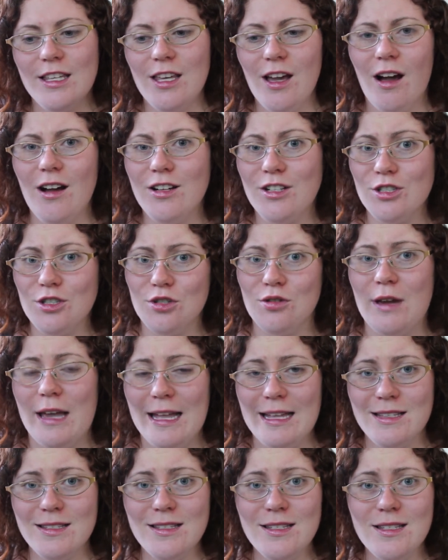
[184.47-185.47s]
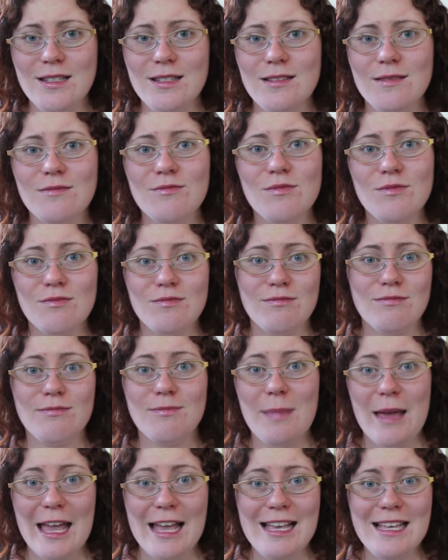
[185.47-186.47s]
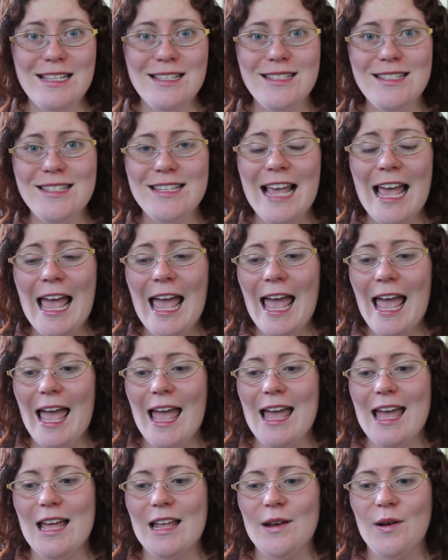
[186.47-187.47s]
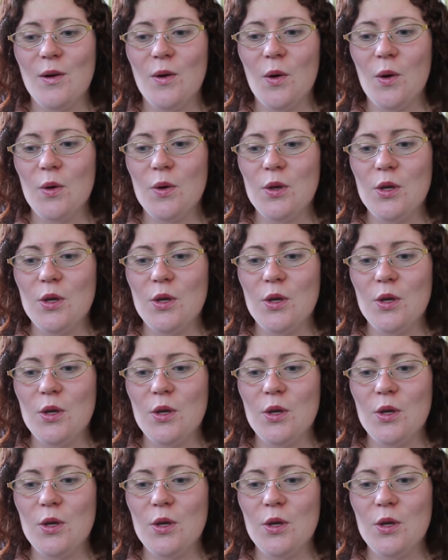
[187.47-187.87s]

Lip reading: young trans pagans and,